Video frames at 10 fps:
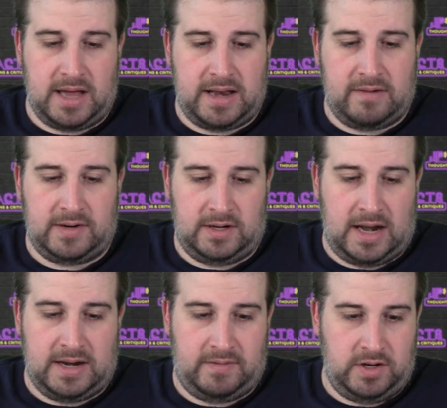I
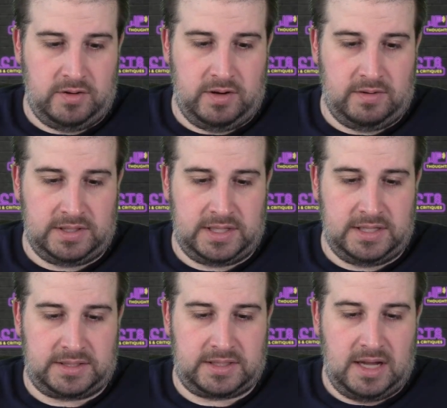never knew there was
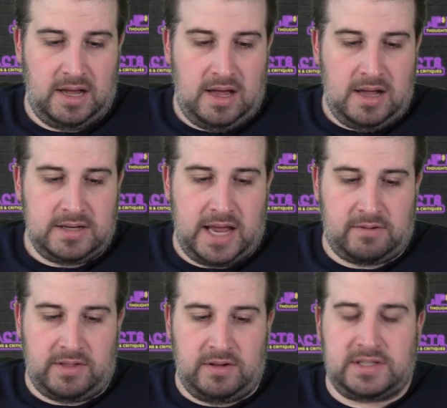this take
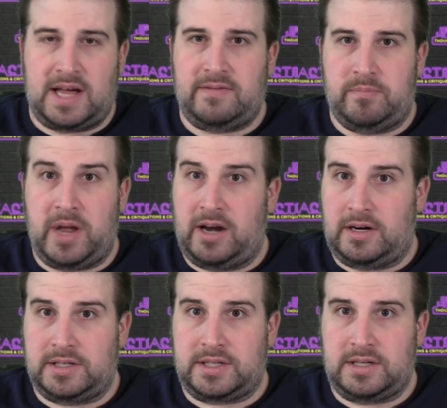with you 7
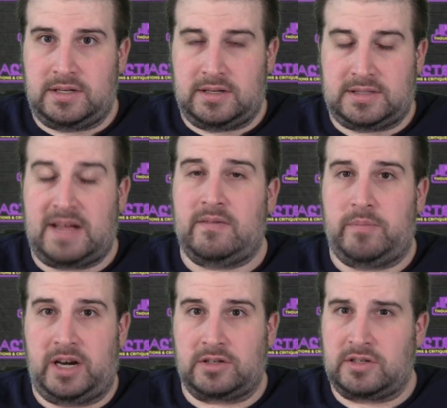pairs.
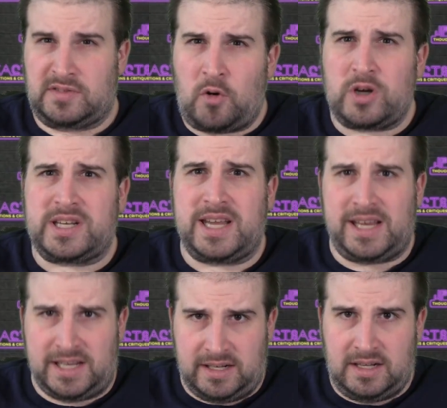So it's
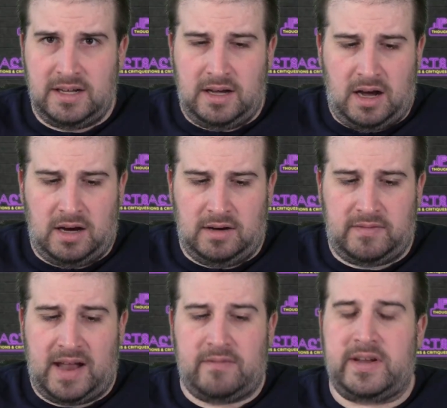14 of
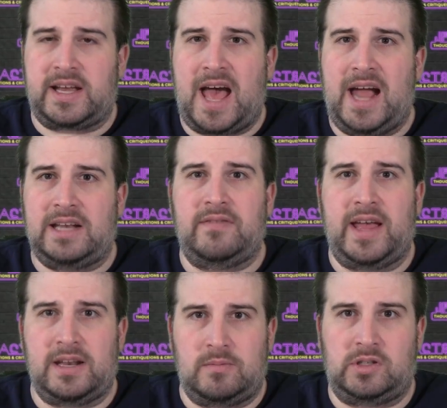every kind of
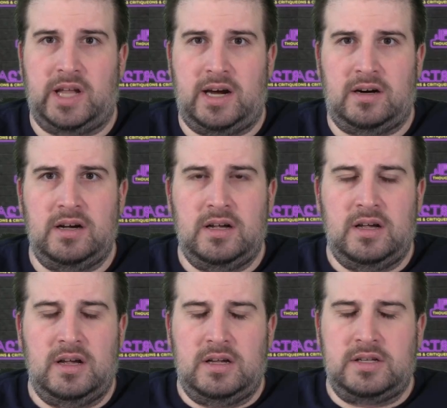animal now.
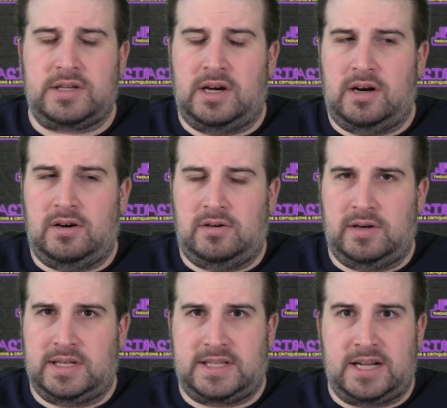So
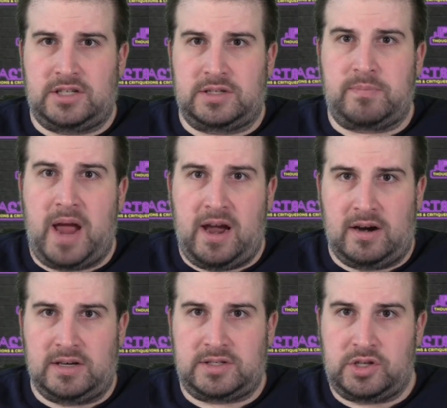it's not just
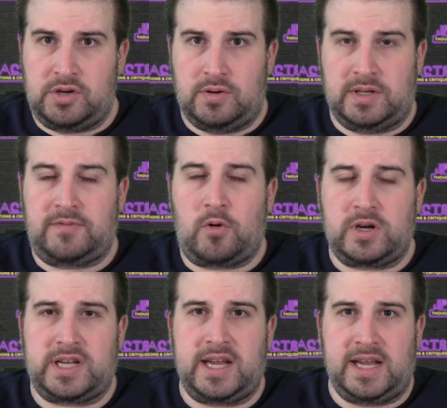pairs too. It's
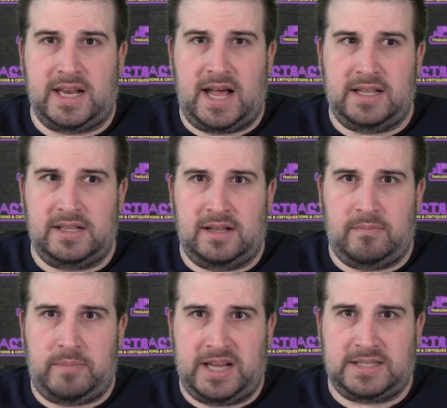14 on
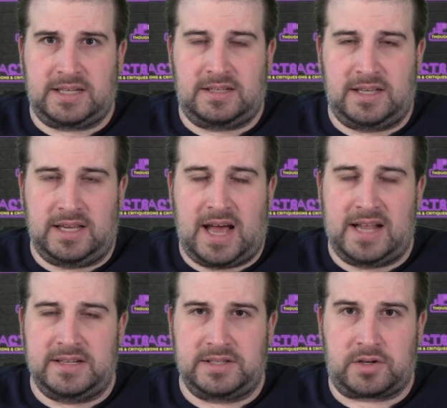
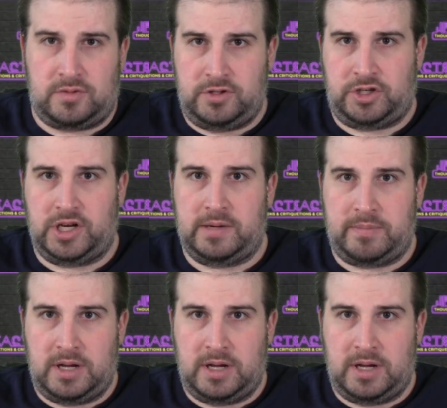this cruise ship.